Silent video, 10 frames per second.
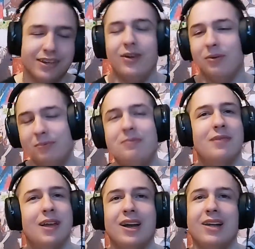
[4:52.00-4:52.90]
You know,
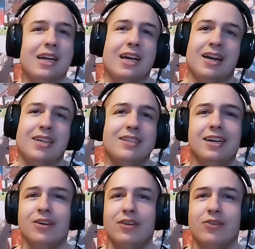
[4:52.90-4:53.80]
alright,
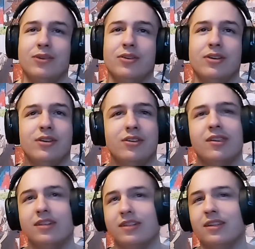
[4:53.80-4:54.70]
I don't need to read the
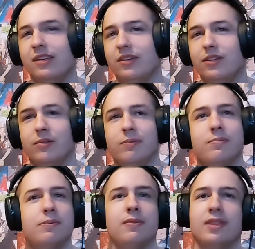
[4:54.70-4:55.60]
rest. Here we go.
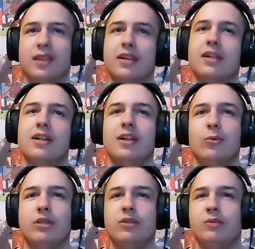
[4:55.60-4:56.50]

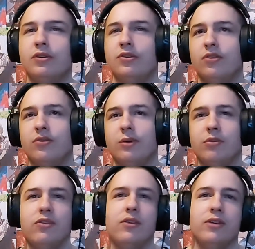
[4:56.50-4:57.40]
Whatever person do you find
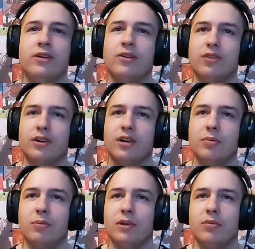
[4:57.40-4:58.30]
most annoying, the suck
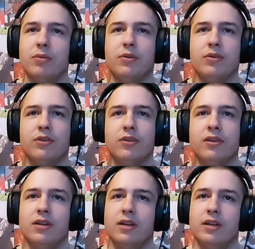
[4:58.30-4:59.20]
up or pick me person?
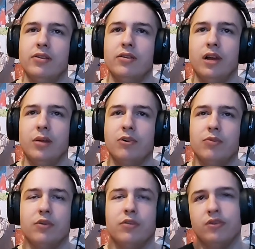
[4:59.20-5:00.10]
the large
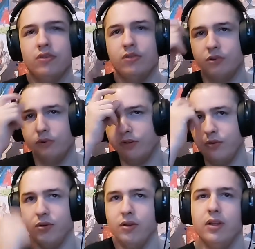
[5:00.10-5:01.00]
brash person, the
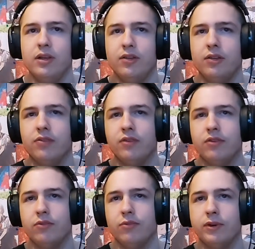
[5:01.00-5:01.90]
know-it-all,
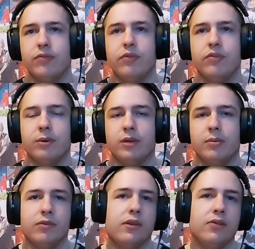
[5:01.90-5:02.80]
self-centered who makes everything about
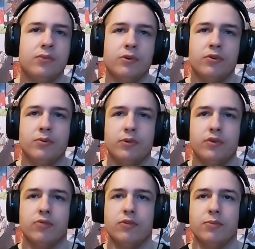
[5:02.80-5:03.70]
themselves, the person who
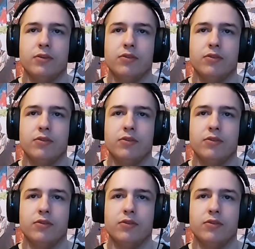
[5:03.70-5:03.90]
doesn't respect